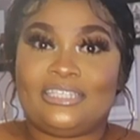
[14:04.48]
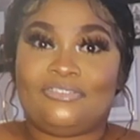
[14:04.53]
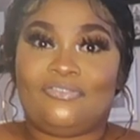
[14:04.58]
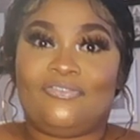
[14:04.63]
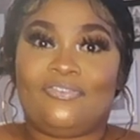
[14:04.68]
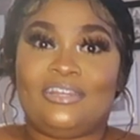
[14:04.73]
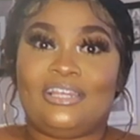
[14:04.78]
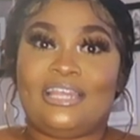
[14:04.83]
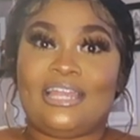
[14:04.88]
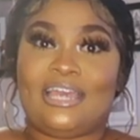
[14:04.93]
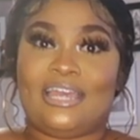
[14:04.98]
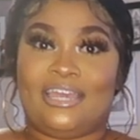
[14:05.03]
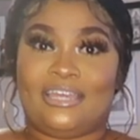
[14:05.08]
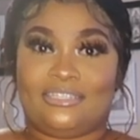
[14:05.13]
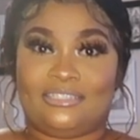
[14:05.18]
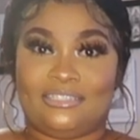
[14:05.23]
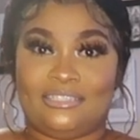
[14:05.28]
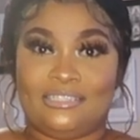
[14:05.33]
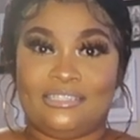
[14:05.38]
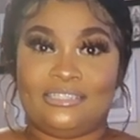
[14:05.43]
as
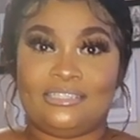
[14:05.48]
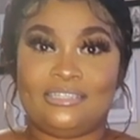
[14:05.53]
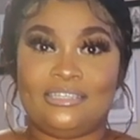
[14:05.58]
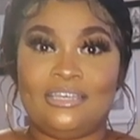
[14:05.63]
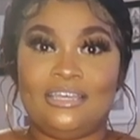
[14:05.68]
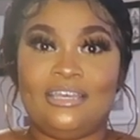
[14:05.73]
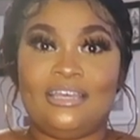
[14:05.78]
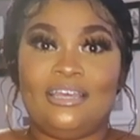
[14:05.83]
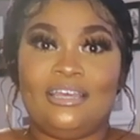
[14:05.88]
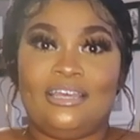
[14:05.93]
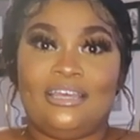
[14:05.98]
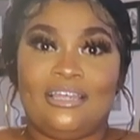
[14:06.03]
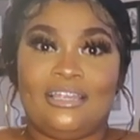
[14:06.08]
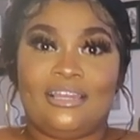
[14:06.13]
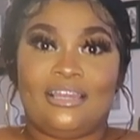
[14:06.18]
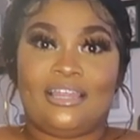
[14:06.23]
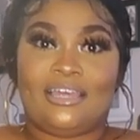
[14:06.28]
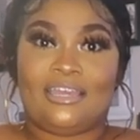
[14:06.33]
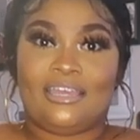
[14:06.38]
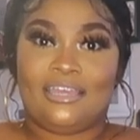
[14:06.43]
flat
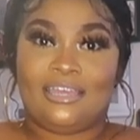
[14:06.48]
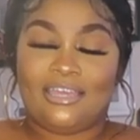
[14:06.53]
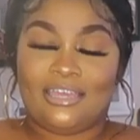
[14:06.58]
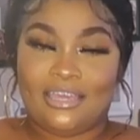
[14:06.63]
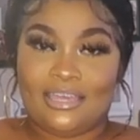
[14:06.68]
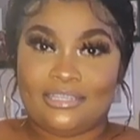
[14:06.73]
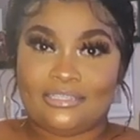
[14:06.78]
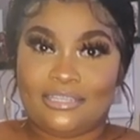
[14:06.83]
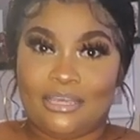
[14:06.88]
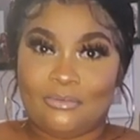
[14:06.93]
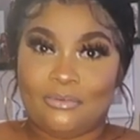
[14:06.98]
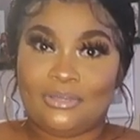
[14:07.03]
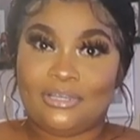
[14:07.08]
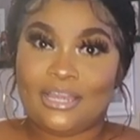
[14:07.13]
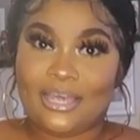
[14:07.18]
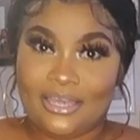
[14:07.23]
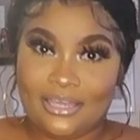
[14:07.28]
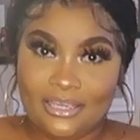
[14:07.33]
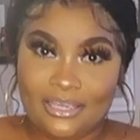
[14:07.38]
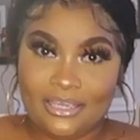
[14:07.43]
like as I would
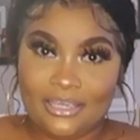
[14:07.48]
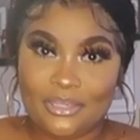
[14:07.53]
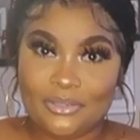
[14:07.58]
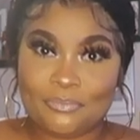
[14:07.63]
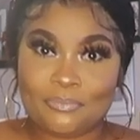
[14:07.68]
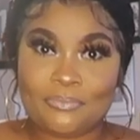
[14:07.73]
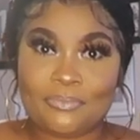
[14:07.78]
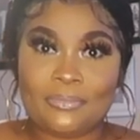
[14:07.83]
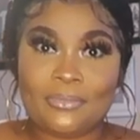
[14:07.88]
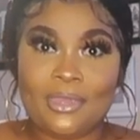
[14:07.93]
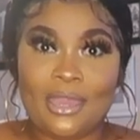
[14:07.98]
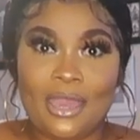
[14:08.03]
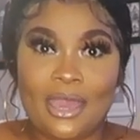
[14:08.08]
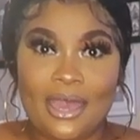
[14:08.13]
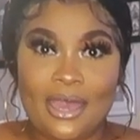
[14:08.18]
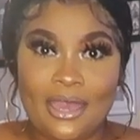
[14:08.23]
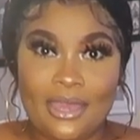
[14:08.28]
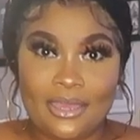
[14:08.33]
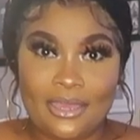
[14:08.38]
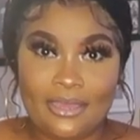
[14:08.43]
like it.
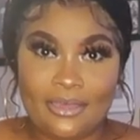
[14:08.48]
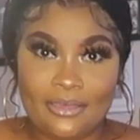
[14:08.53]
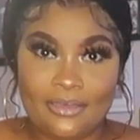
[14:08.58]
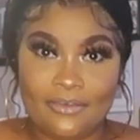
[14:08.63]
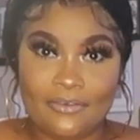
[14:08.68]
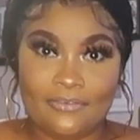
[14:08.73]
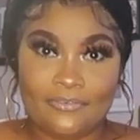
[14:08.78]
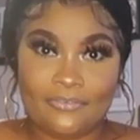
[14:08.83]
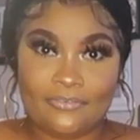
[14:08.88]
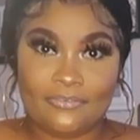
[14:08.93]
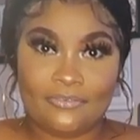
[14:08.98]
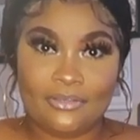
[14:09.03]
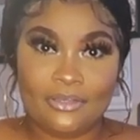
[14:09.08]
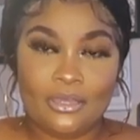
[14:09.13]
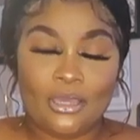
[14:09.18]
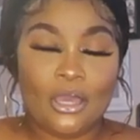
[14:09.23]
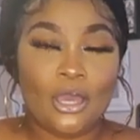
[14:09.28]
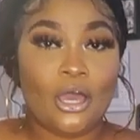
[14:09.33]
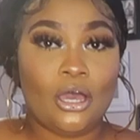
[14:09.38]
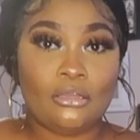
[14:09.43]
I have,
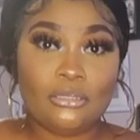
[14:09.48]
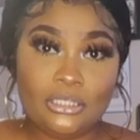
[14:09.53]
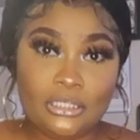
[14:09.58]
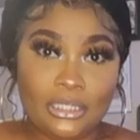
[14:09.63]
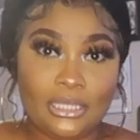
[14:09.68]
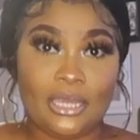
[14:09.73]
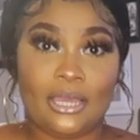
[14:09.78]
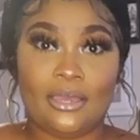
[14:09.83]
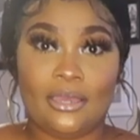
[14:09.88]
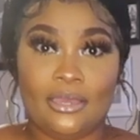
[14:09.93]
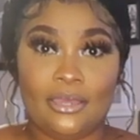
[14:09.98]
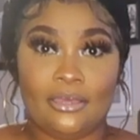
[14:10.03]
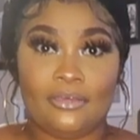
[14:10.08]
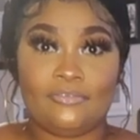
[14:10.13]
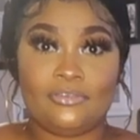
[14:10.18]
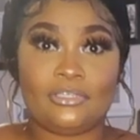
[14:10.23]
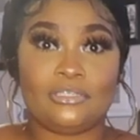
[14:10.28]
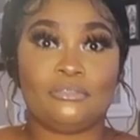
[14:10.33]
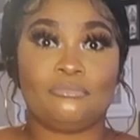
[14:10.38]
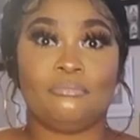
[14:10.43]
only thing I
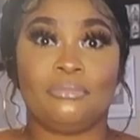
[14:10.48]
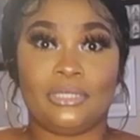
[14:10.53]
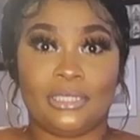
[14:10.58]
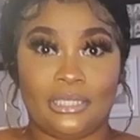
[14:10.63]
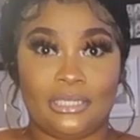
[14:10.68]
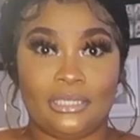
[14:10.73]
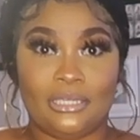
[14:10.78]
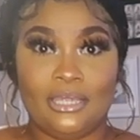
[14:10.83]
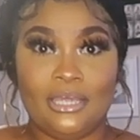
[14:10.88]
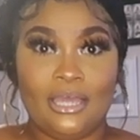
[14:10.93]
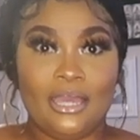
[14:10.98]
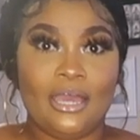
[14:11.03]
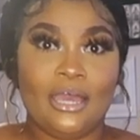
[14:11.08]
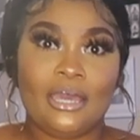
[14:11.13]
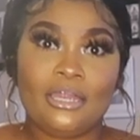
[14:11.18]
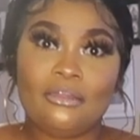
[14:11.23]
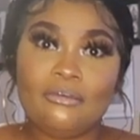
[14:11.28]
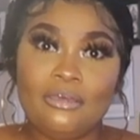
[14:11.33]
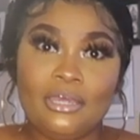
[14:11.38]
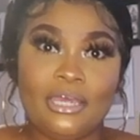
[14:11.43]
have is butt.
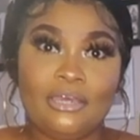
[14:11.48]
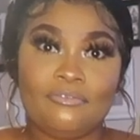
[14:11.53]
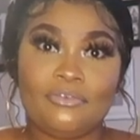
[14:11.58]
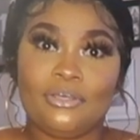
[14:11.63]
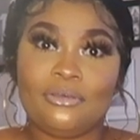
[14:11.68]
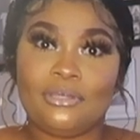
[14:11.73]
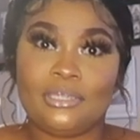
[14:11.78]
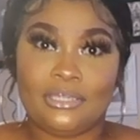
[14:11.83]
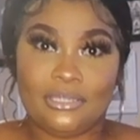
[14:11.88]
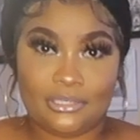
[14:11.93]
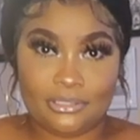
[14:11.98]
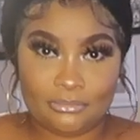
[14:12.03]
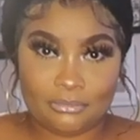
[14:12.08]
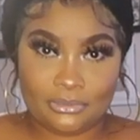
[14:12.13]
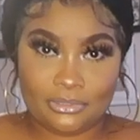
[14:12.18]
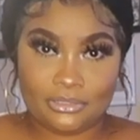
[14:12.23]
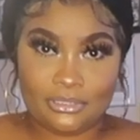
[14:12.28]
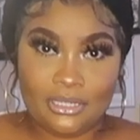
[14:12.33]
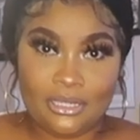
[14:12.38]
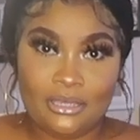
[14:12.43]
I don't have no
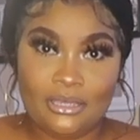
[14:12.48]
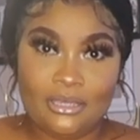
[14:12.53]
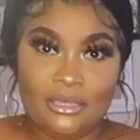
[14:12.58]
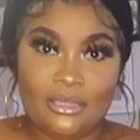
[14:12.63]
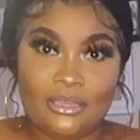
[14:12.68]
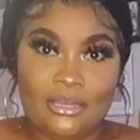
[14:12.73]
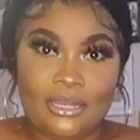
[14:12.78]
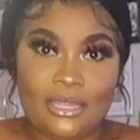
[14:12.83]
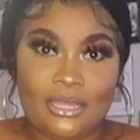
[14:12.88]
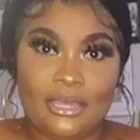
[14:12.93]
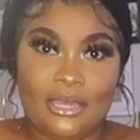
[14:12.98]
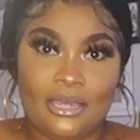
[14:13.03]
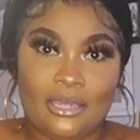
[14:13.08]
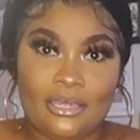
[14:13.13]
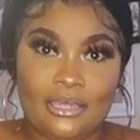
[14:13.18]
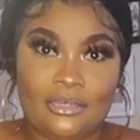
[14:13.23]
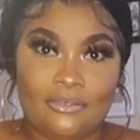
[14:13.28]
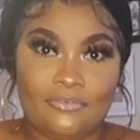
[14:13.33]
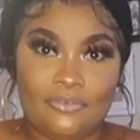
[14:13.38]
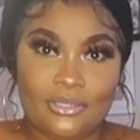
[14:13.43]
hips. Like I
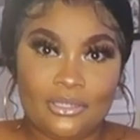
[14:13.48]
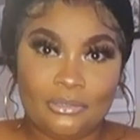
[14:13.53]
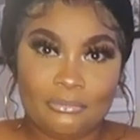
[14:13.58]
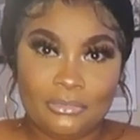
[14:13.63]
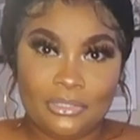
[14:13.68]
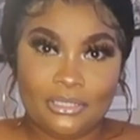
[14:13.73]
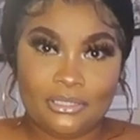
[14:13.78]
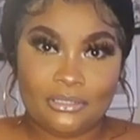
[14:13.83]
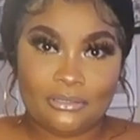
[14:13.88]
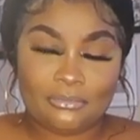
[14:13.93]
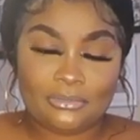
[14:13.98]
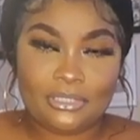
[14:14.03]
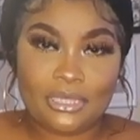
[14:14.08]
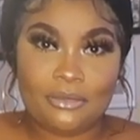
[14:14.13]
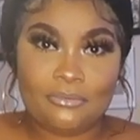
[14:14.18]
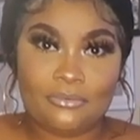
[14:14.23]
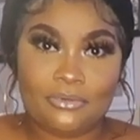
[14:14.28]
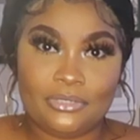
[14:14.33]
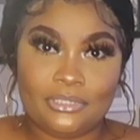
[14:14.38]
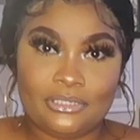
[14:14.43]
have hip dips.
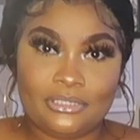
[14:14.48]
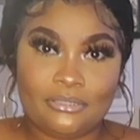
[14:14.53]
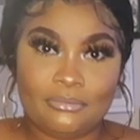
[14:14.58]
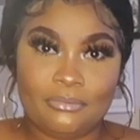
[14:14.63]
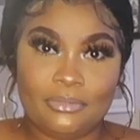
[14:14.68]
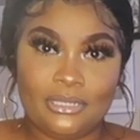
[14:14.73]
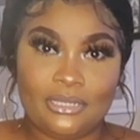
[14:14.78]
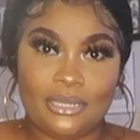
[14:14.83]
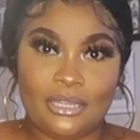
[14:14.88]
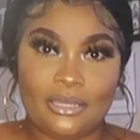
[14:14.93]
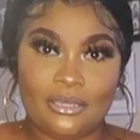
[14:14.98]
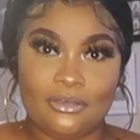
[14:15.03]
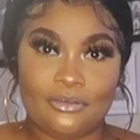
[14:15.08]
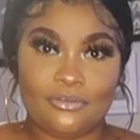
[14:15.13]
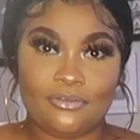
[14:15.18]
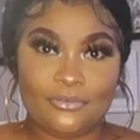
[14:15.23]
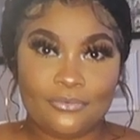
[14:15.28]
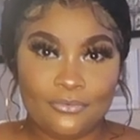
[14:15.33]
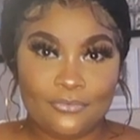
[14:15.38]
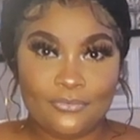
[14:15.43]
I want it to be like
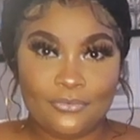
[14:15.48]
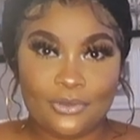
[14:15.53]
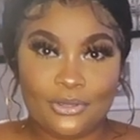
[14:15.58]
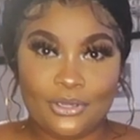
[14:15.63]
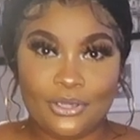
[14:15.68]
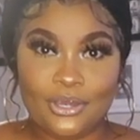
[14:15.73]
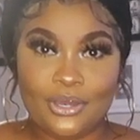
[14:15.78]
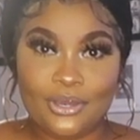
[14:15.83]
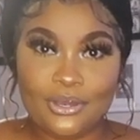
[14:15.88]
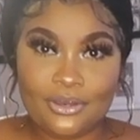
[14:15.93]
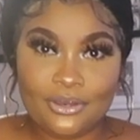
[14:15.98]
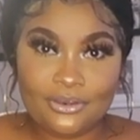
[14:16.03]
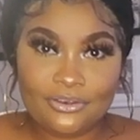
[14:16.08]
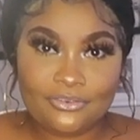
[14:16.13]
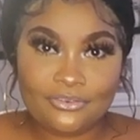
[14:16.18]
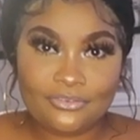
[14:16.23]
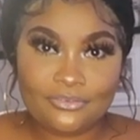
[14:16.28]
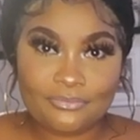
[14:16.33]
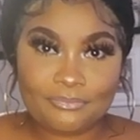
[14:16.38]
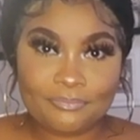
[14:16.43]

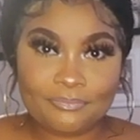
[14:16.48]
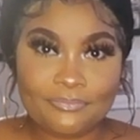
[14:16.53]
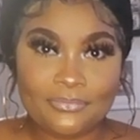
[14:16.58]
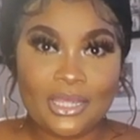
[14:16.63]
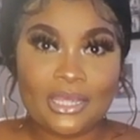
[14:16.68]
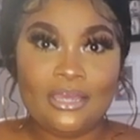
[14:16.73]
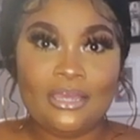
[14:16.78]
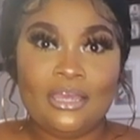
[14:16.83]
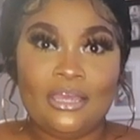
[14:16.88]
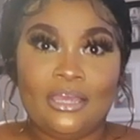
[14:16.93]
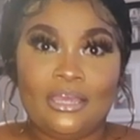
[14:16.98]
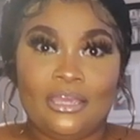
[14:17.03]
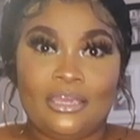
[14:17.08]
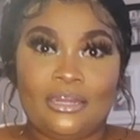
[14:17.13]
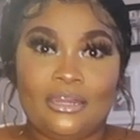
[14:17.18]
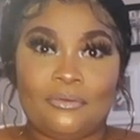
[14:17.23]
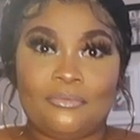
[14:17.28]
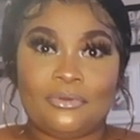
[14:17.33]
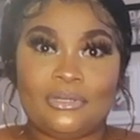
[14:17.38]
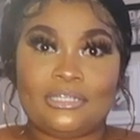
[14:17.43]
curved,
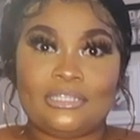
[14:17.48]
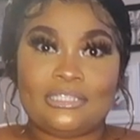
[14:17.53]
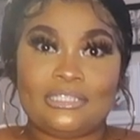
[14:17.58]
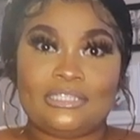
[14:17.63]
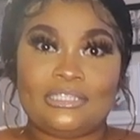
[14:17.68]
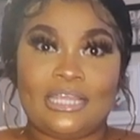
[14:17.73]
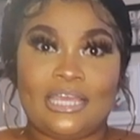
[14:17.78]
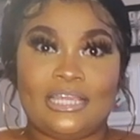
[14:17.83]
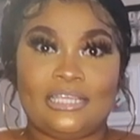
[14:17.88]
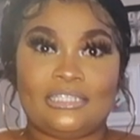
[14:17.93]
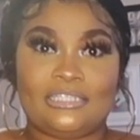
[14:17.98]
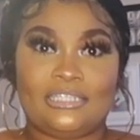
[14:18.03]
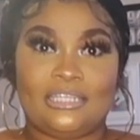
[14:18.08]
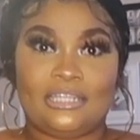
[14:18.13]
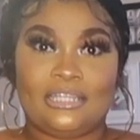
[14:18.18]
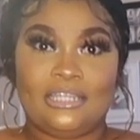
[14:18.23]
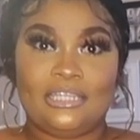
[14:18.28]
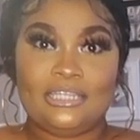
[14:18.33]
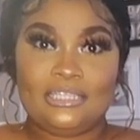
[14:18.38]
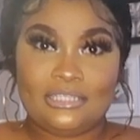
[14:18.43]
and I want to snatch
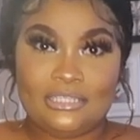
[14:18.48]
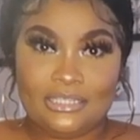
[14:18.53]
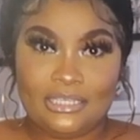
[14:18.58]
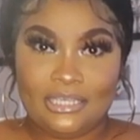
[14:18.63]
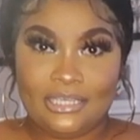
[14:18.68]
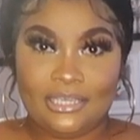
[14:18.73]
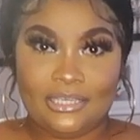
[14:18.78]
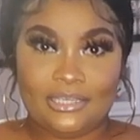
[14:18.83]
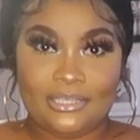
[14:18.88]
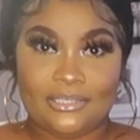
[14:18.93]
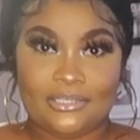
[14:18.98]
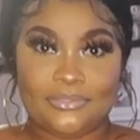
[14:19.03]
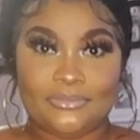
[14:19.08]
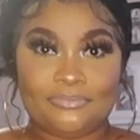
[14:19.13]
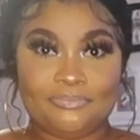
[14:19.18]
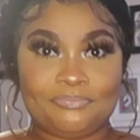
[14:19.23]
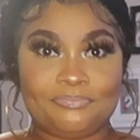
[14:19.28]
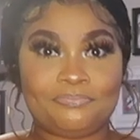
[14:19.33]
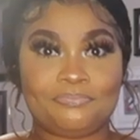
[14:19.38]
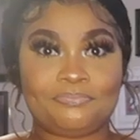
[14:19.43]
this in,